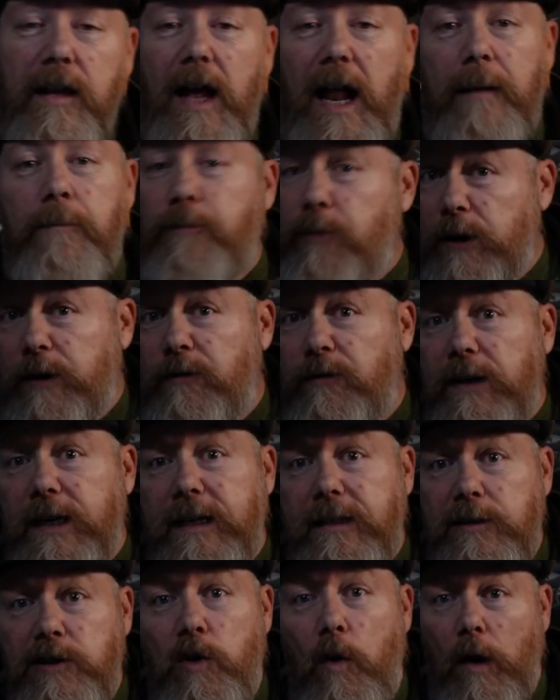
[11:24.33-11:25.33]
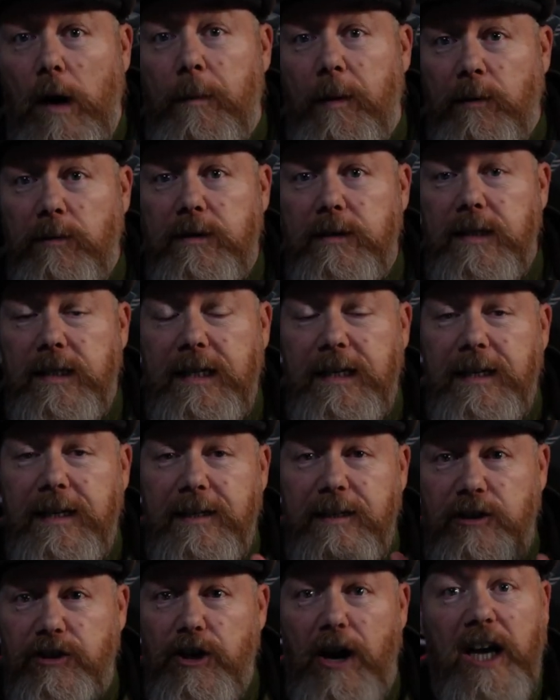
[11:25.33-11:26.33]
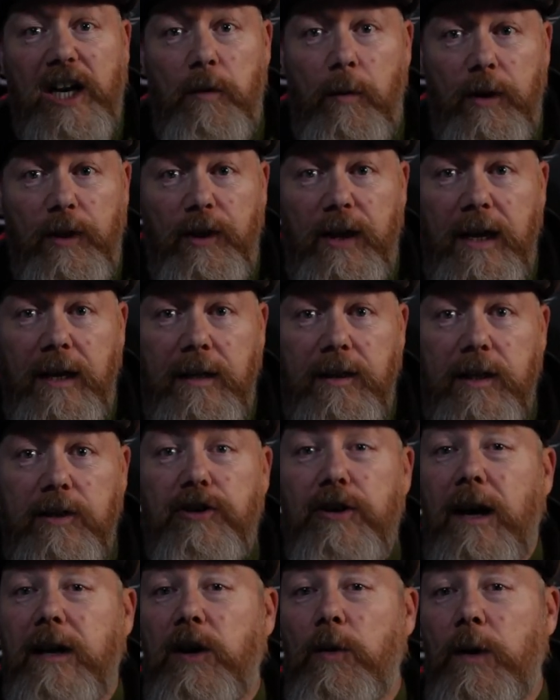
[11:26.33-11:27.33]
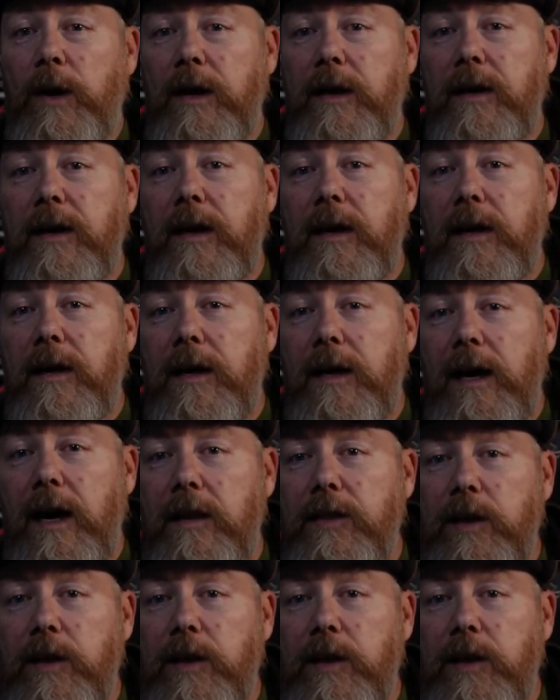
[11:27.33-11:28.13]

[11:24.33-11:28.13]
I'll briefly talk about the Jaguar thing, the Jaguar uh,